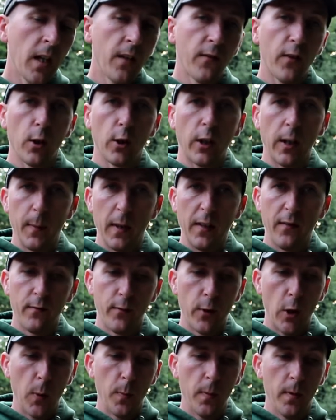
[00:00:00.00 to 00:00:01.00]
you look in my living
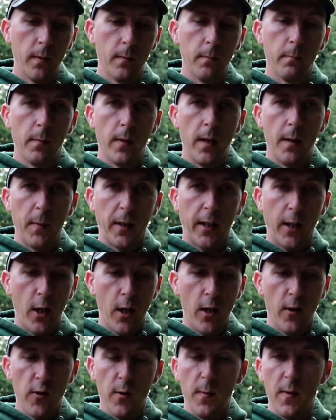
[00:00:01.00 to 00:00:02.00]
room, my
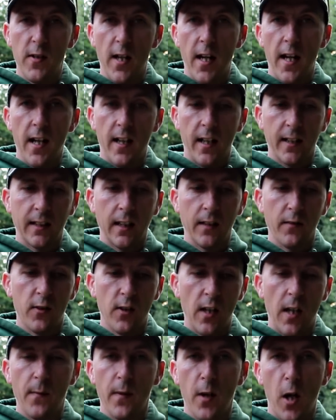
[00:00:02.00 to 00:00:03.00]
curtains and my settee are exactly the
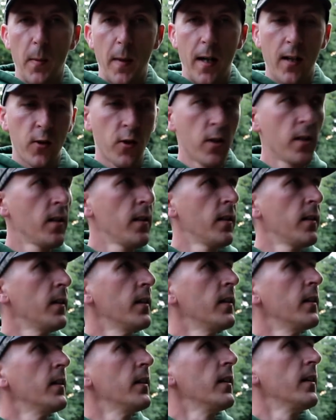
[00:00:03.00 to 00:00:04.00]
same. They all match.
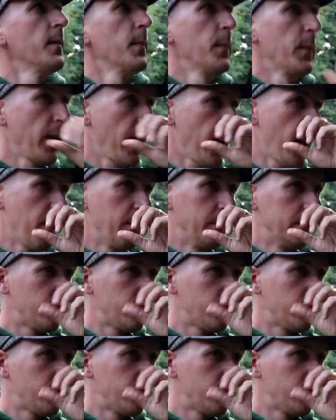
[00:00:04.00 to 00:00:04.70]
But